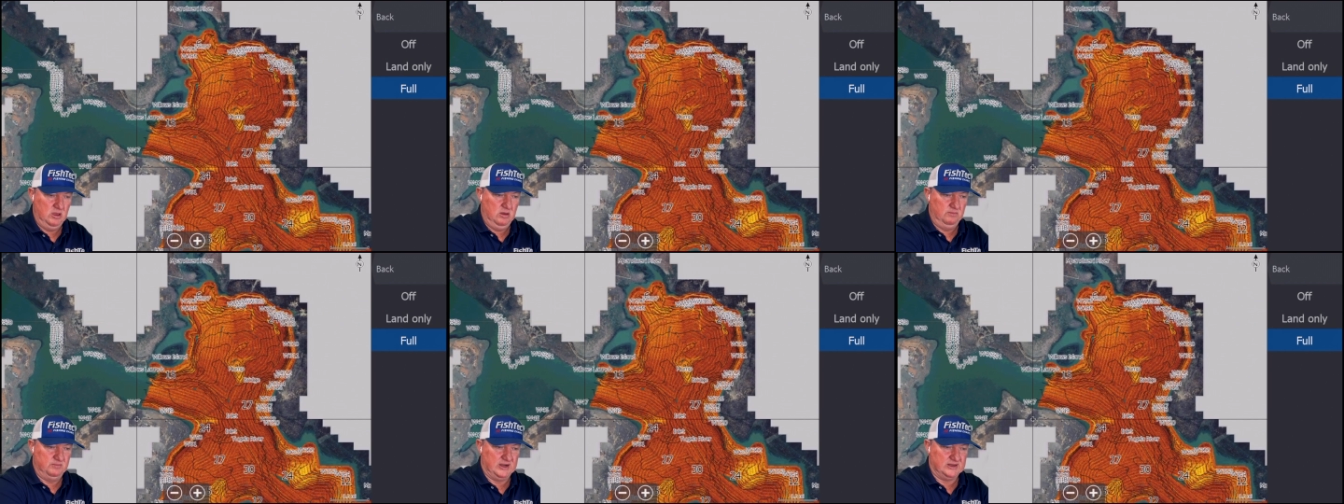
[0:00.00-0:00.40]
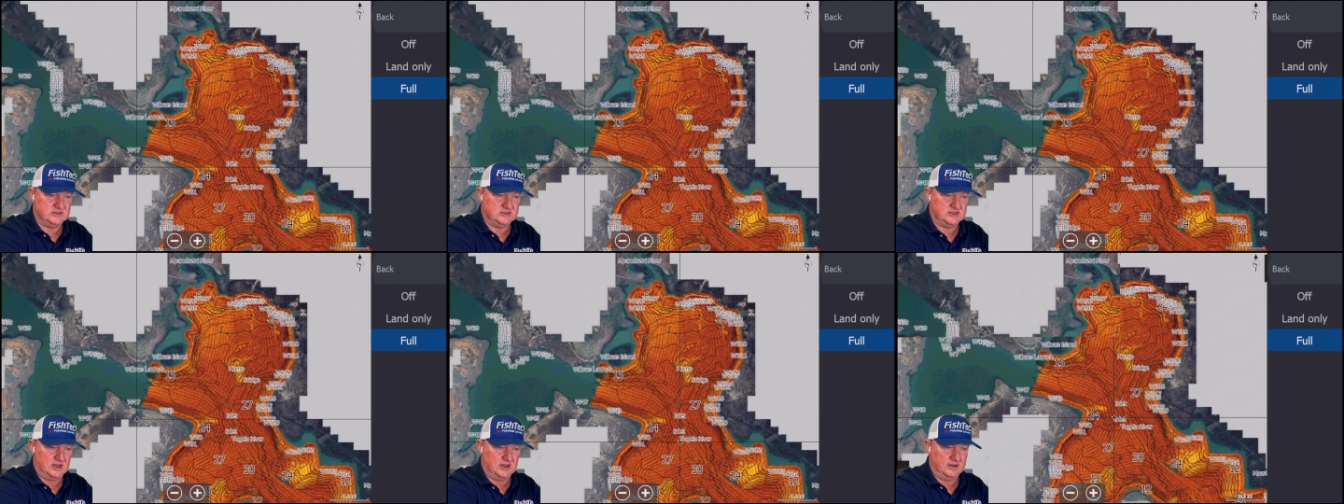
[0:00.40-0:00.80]

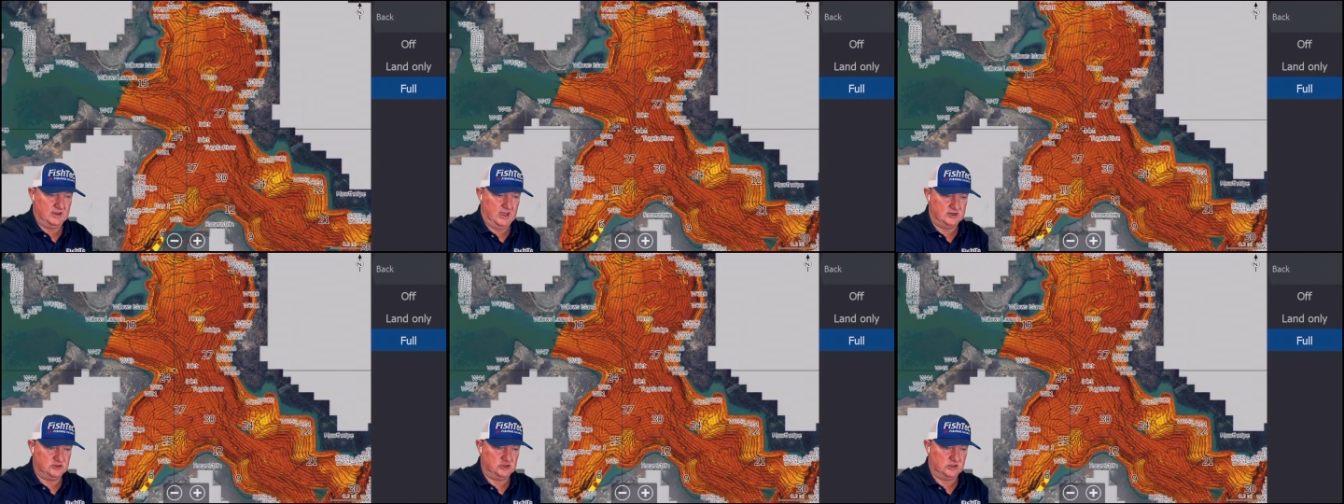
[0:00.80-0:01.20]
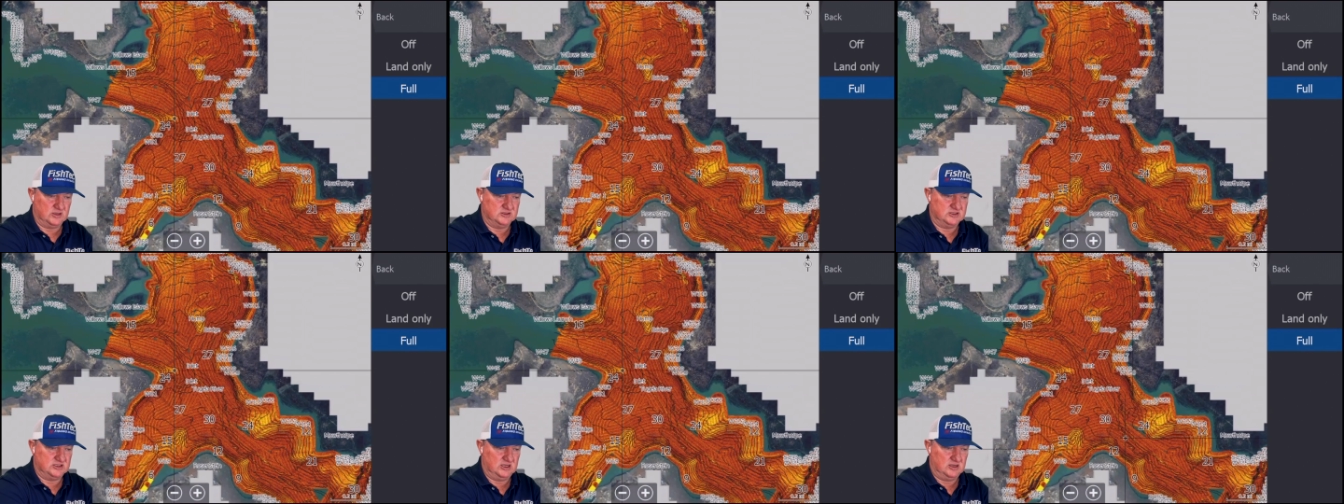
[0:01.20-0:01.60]
But as you
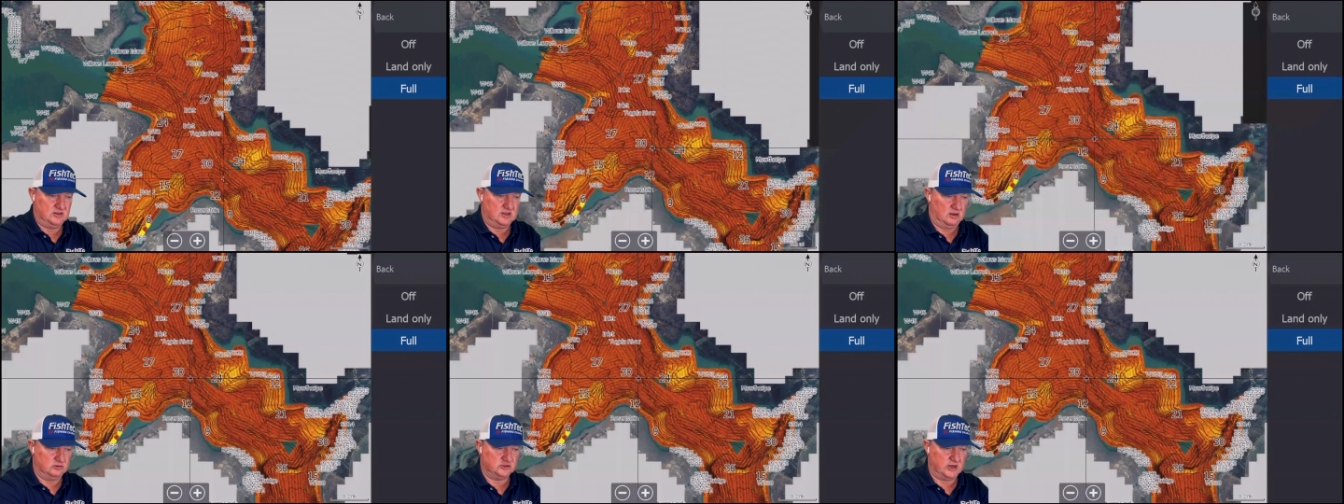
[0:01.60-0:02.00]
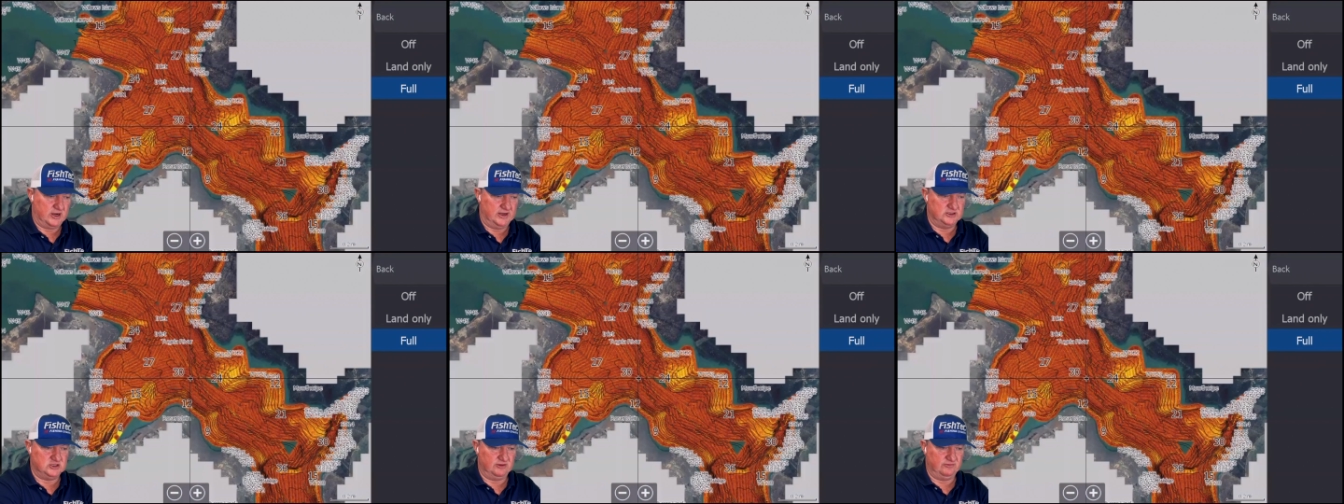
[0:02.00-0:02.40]
can see, the Ultra
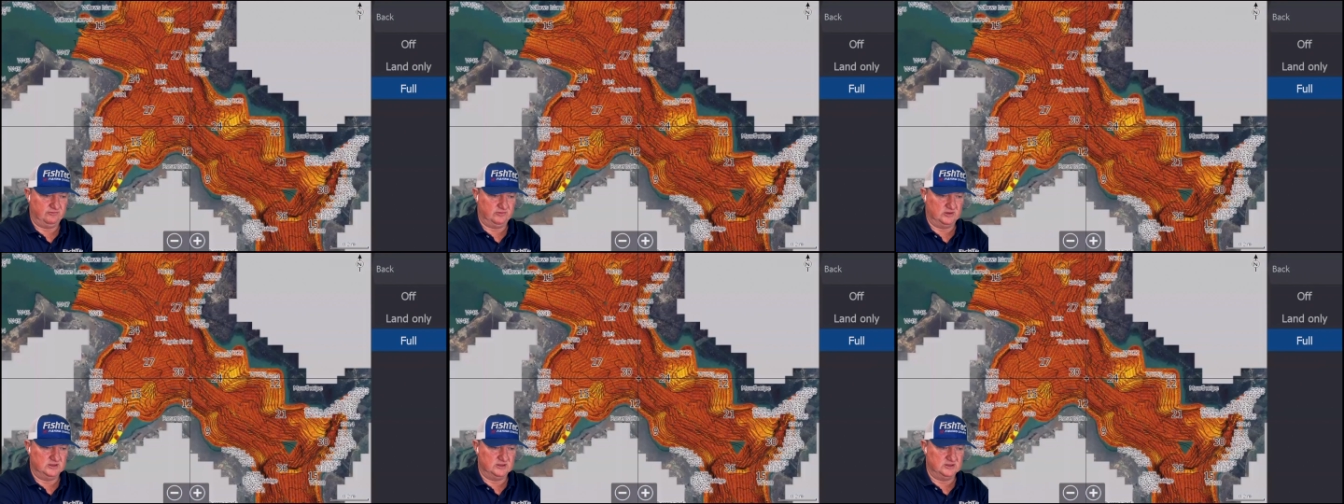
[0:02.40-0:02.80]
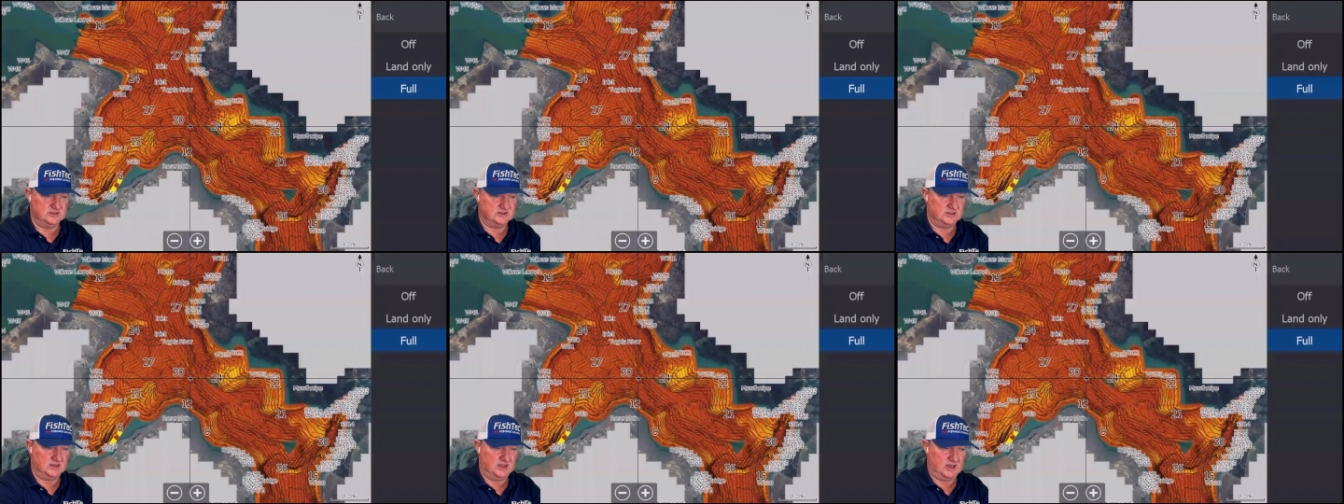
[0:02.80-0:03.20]
HF
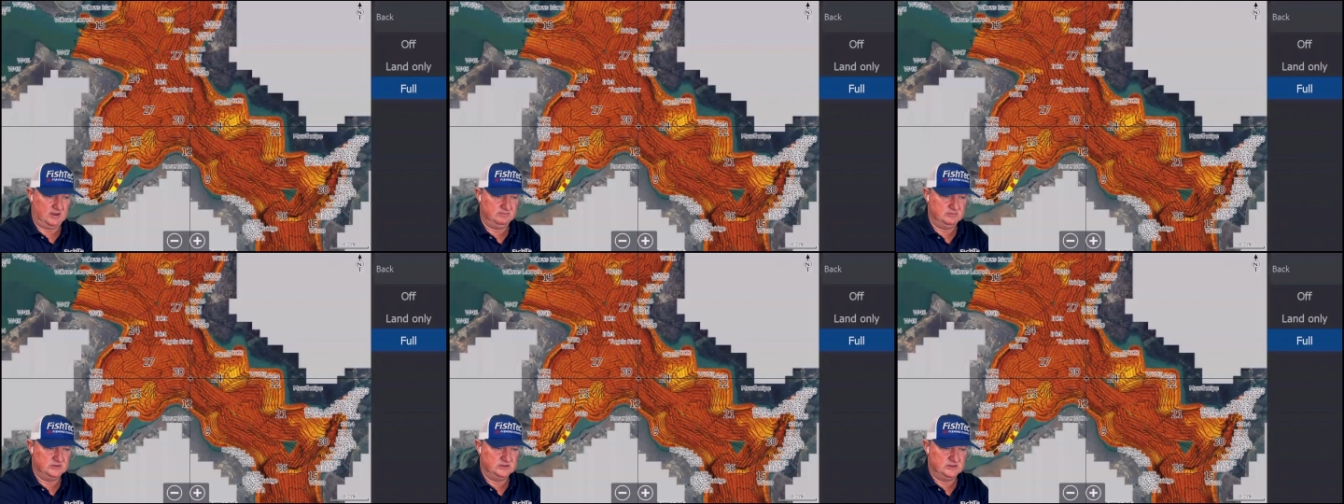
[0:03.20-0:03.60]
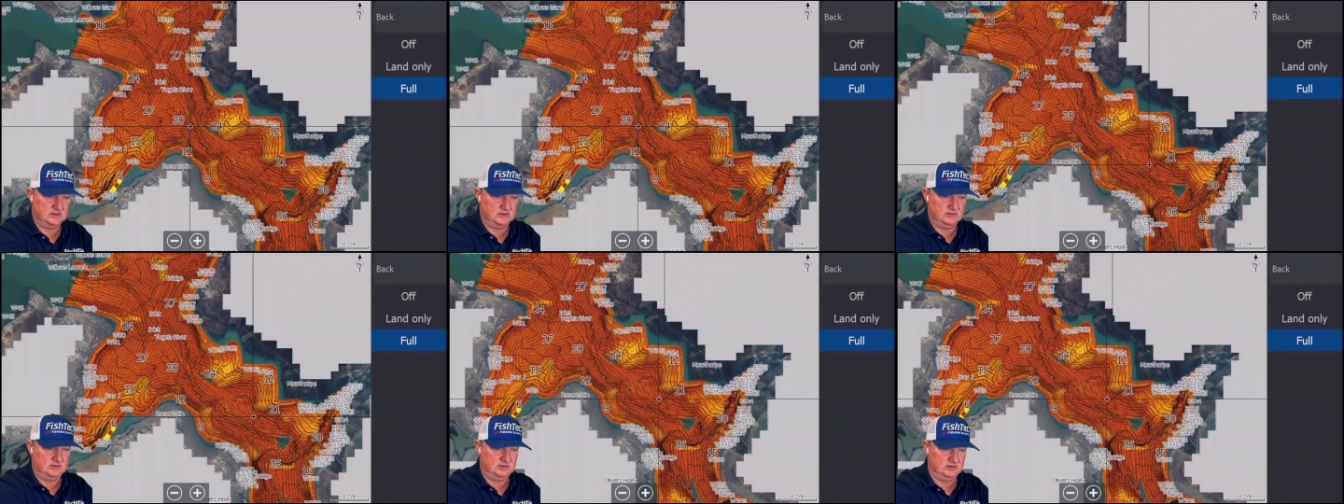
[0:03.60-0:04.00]
is
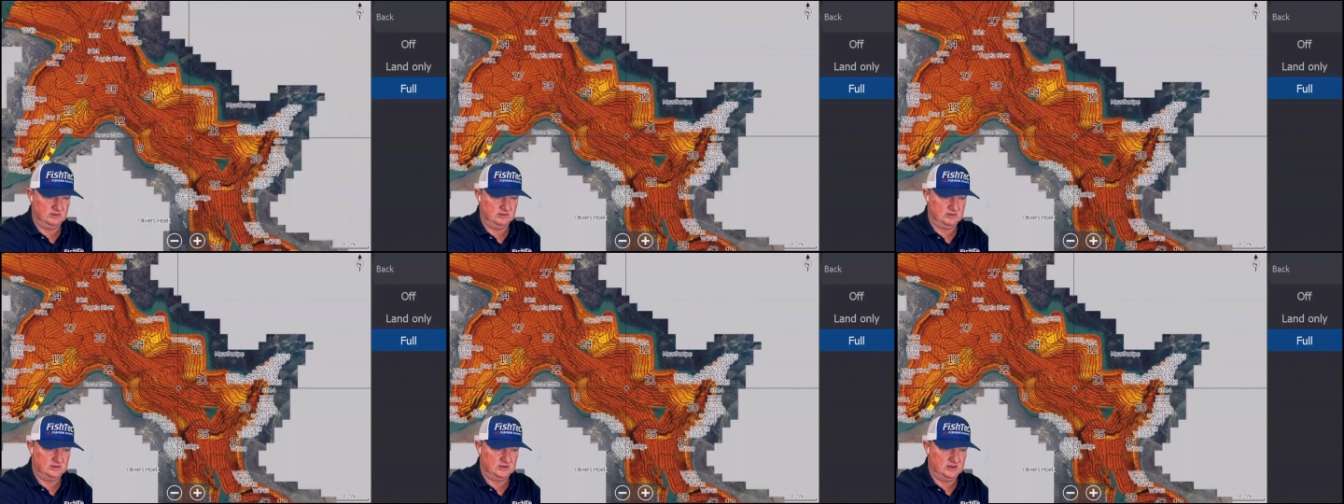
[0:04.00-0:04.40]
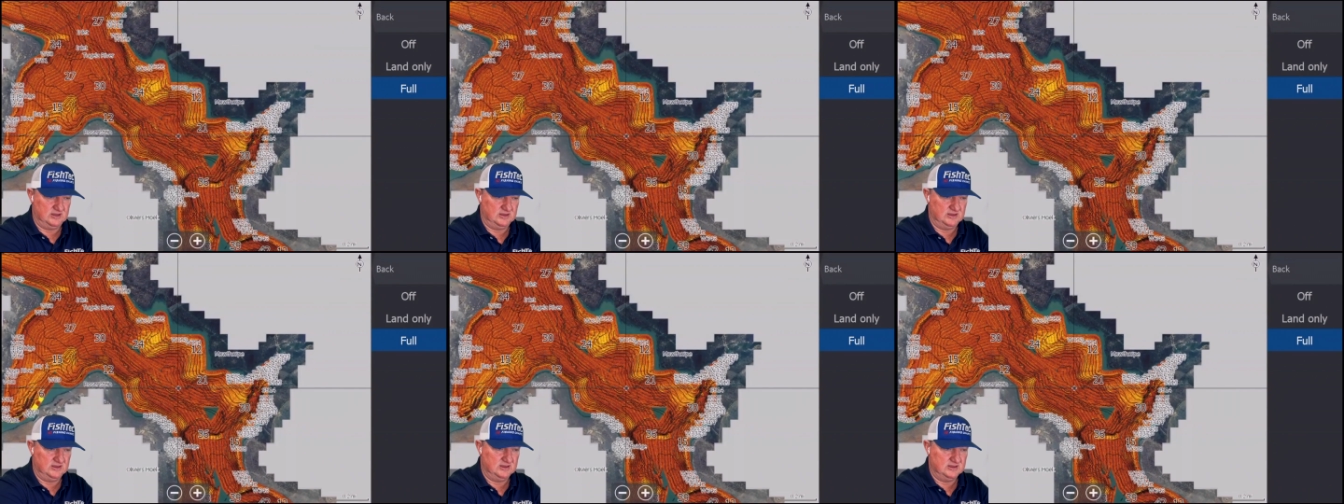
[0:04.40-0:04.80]

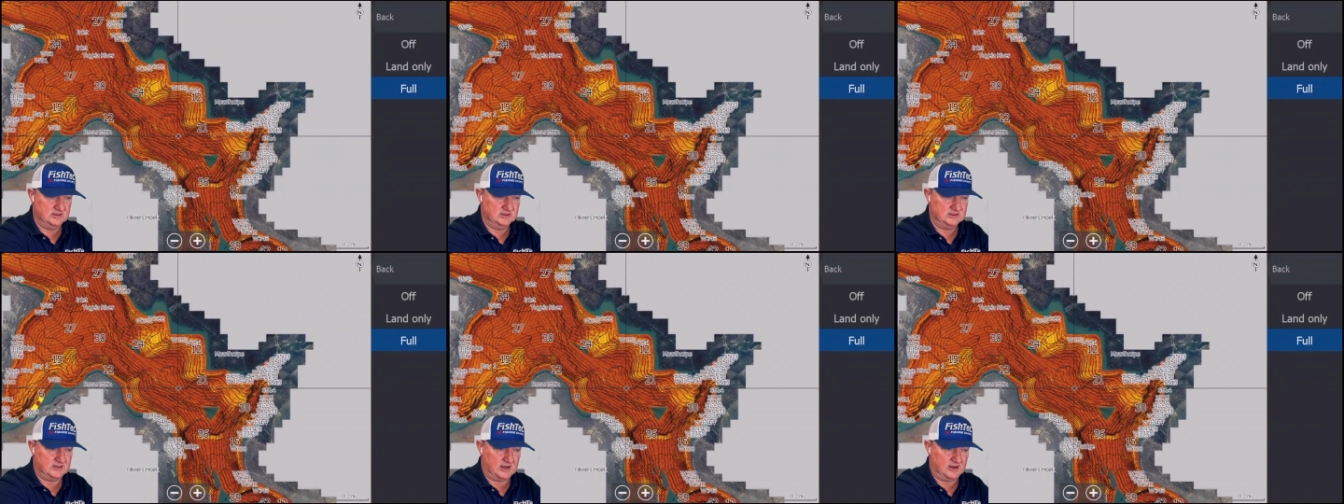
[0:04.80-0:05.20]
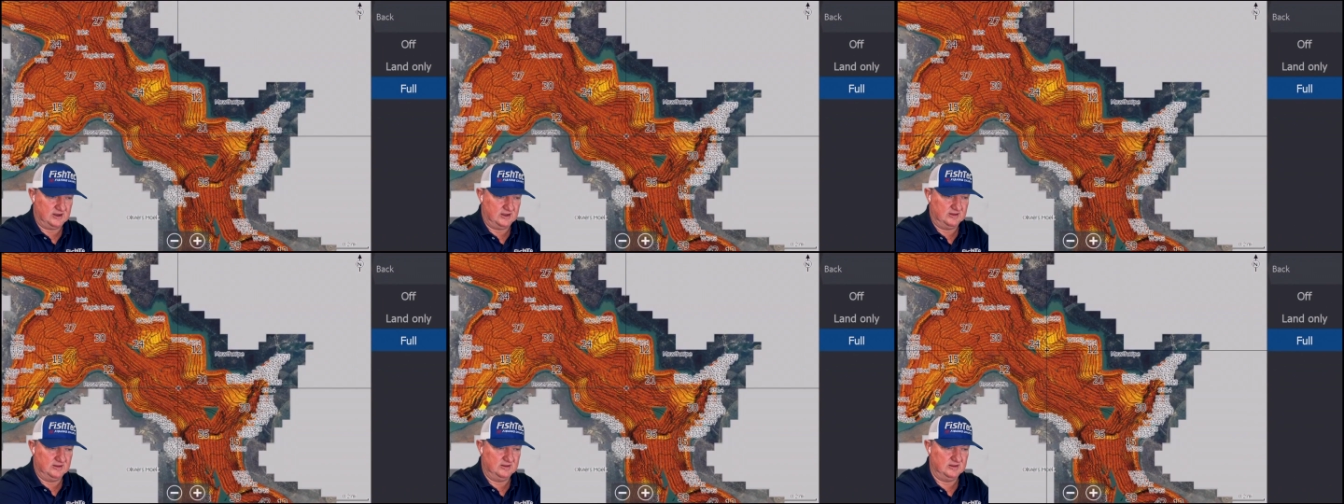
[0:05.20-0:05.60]
absolutely
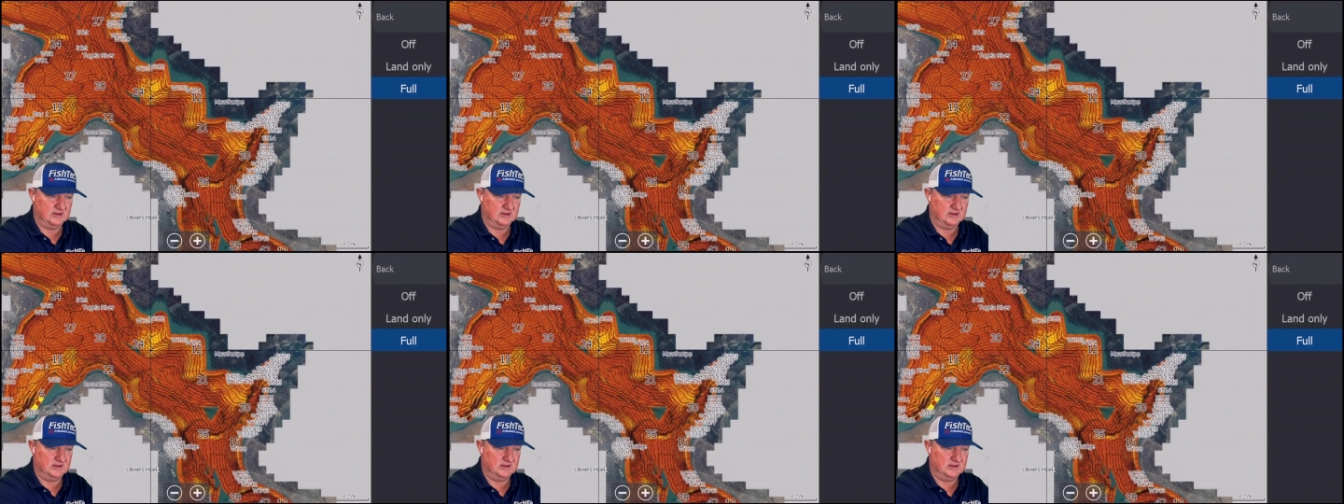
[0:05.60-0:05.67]
stunning.